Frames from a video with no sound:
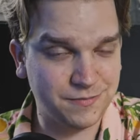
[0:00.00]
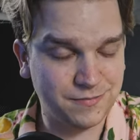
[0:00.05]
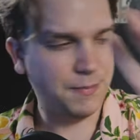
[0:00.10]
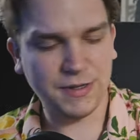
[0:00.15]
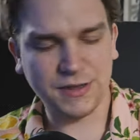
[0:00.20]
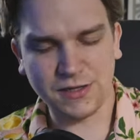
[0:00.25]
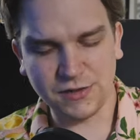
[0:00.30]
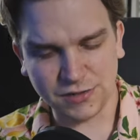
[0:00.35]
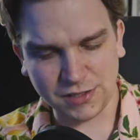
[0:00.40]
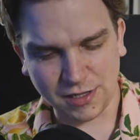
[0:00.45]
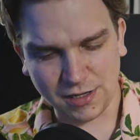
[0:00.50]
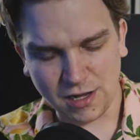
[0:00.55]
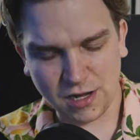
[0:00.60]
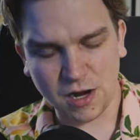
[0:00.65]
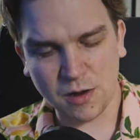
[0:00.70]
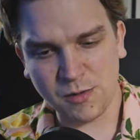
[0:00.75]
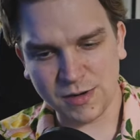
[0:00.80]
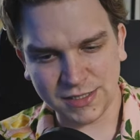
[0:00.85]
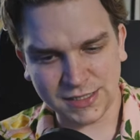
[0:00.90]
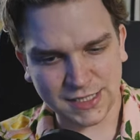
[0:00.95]
But there's a lot
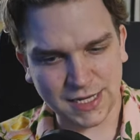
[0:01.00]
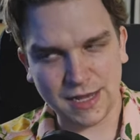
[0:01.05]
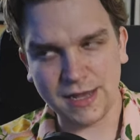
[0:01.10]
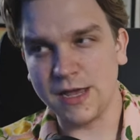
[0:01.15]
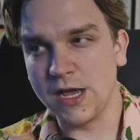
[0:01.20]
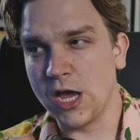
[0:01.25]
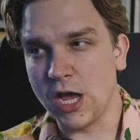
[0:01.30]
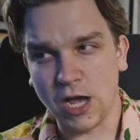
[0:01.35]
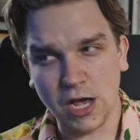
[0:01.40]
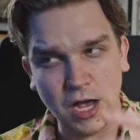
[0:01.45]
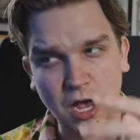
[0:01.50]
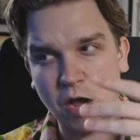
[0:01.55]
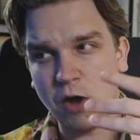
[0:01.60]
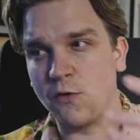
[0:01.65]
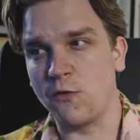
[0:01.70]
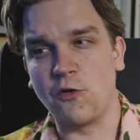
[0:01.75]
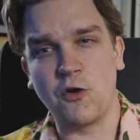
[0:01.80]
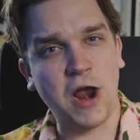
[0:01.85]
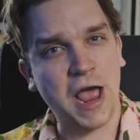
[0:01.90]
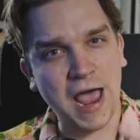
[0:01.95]
I want to say
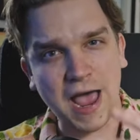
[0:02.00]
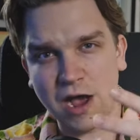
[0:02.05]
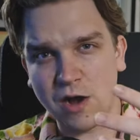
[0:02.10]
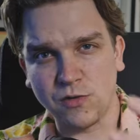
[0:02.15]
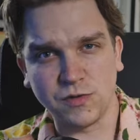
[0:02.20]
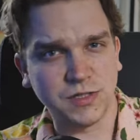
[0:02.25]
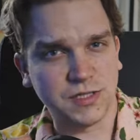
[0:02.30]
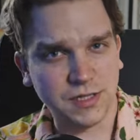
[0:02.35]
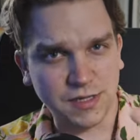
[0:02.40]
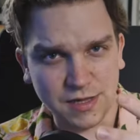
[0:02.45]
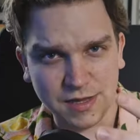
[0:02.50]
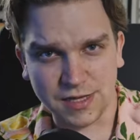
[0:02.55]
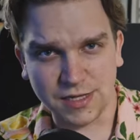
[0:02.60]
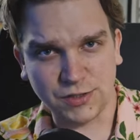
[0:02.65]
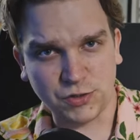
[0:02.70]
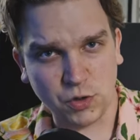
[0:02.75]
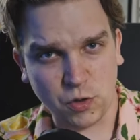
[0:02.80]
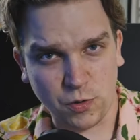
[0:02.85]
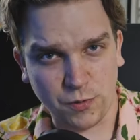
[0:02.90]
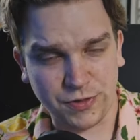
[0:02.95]
around
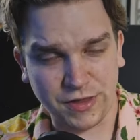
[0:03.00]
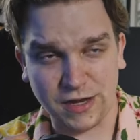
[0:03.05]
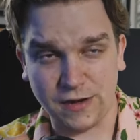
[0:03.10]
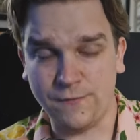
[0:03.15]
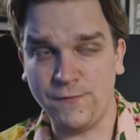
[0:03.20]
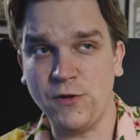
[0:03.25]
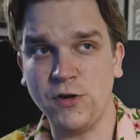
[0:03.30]
this whole thing.